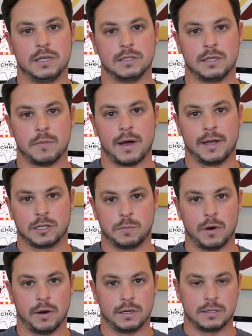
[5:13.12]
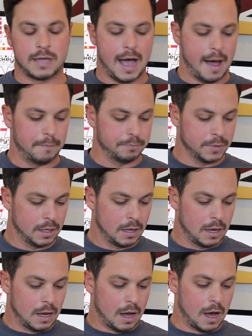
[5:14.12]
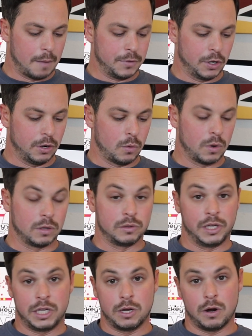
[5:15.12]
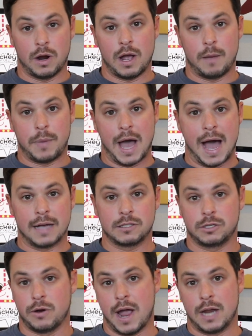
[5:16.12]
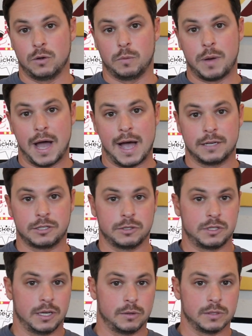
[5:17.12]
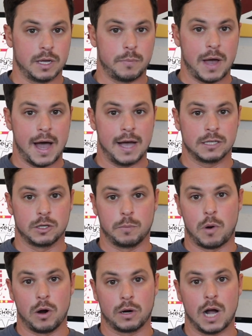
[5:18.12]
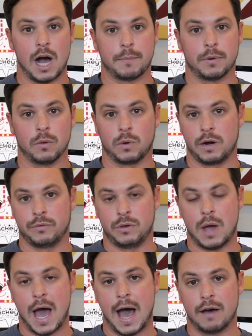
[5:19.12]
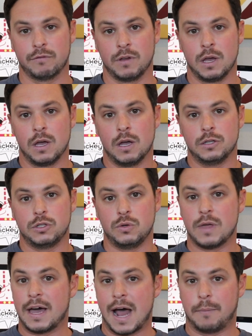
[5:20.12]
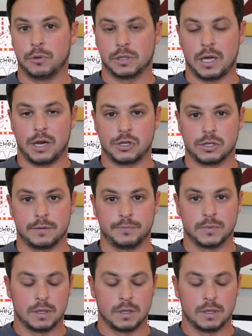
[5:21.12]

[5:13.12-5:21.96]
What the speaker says: Disney My Experience app. You're gonna wanna link your pass, your annual pass, your single day pass, your park hopper, whatever you have, to that application.